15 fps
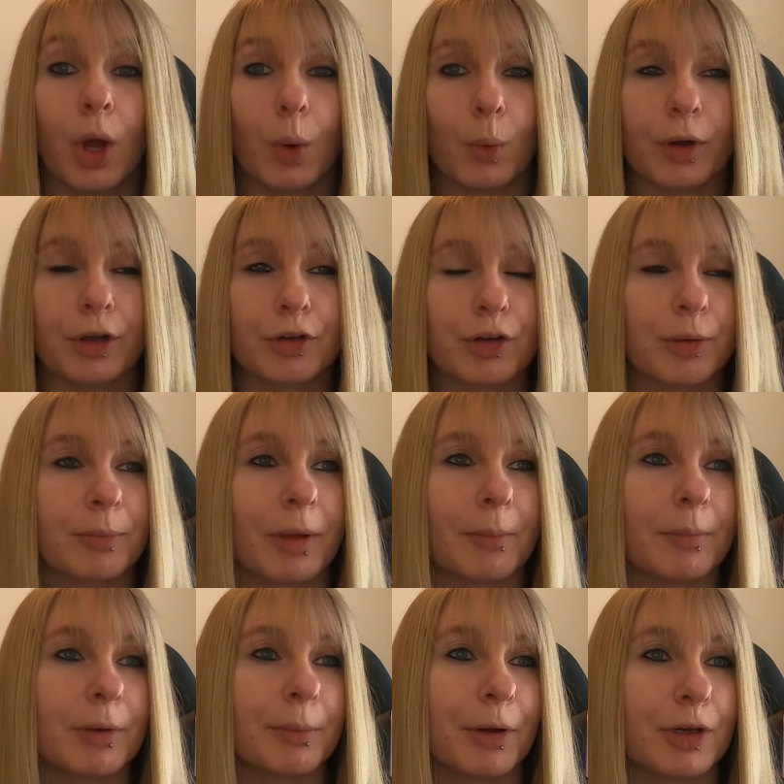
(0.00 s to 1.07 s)
One group
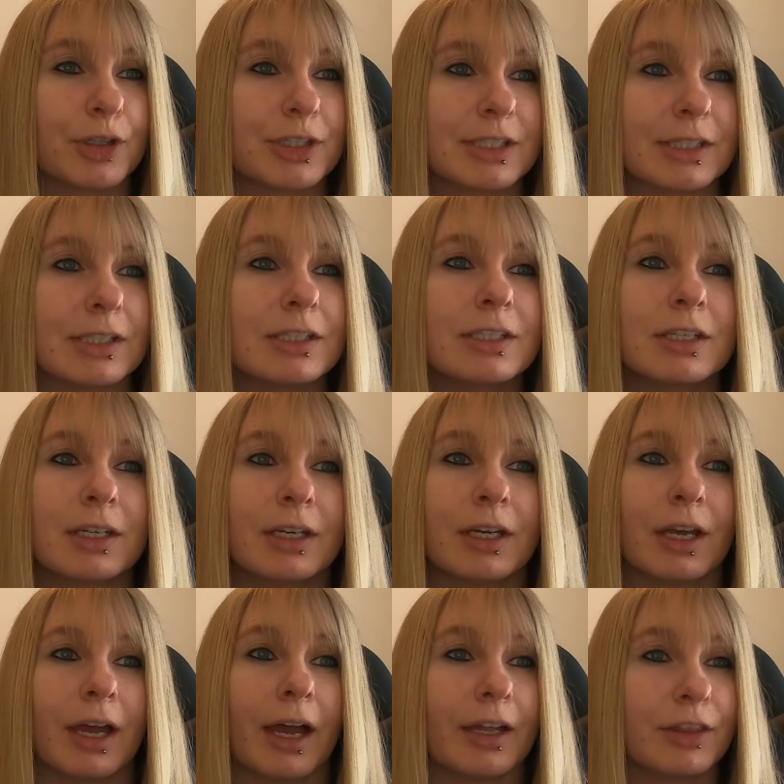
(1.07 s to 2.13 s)
member posted,
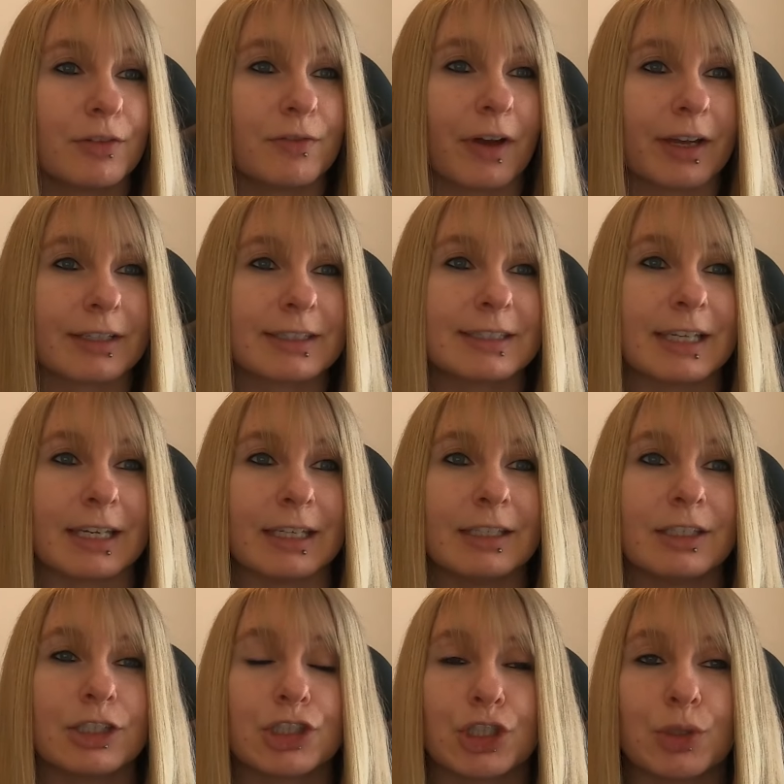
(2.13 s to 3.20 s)
had the
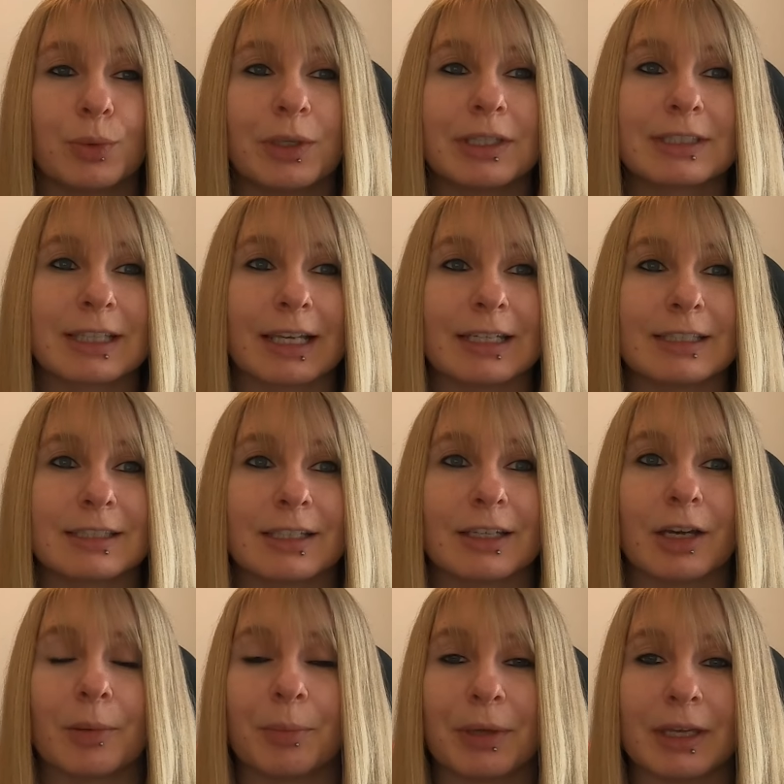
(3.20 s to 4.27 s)
vaccine, two weeks
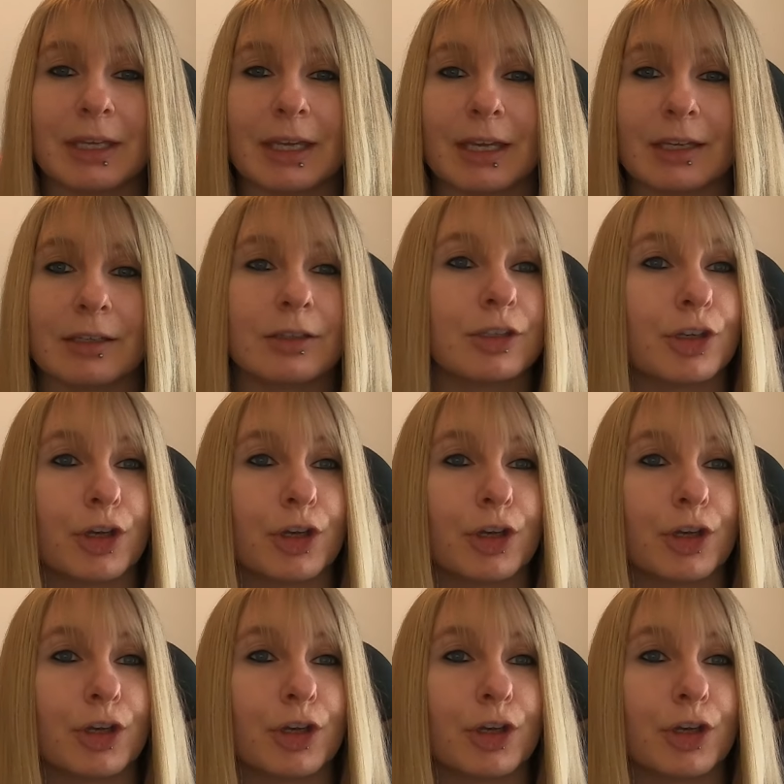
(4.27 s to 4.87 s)
later, PE,